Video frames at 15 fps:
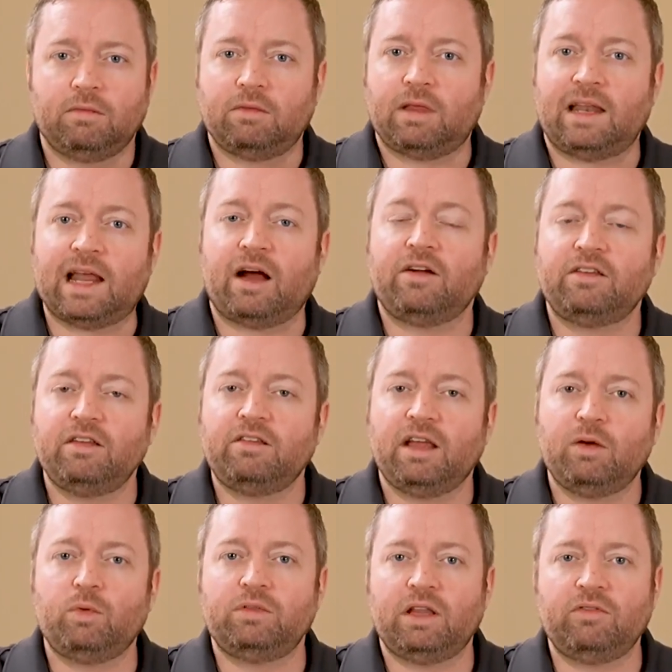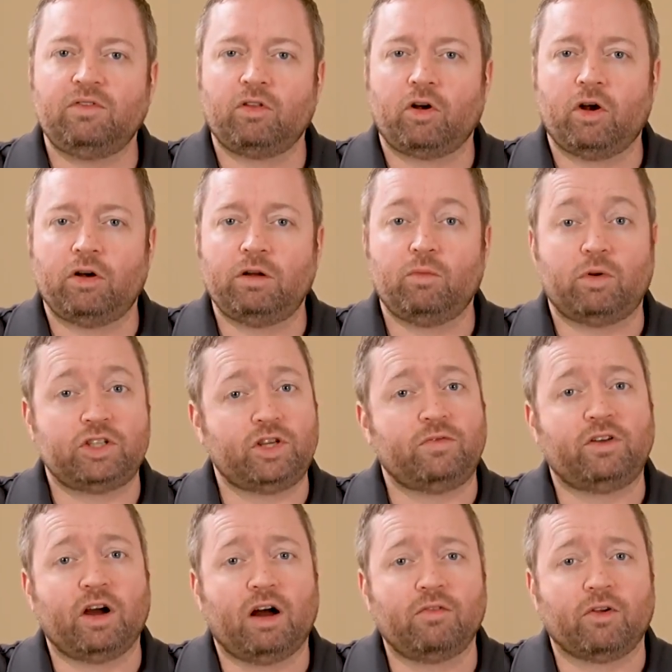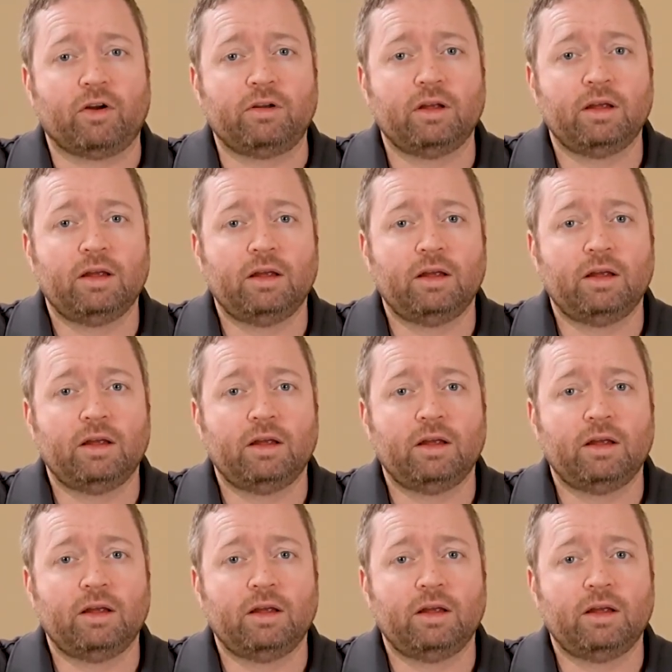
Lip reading: They now get to take what they've learned and what you've covered,